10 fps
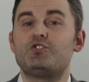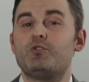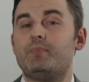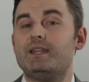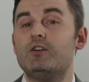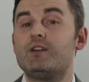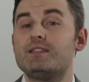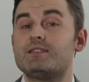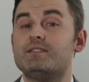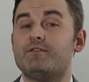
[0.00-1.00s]
should be
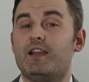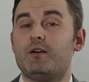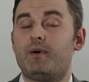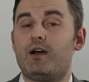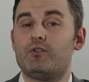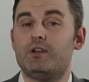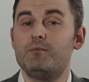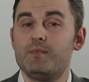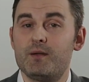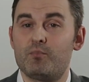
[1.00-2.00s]
looking to develop our
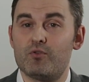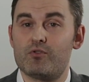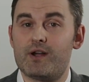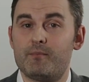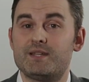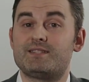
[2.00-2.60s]
alumni programme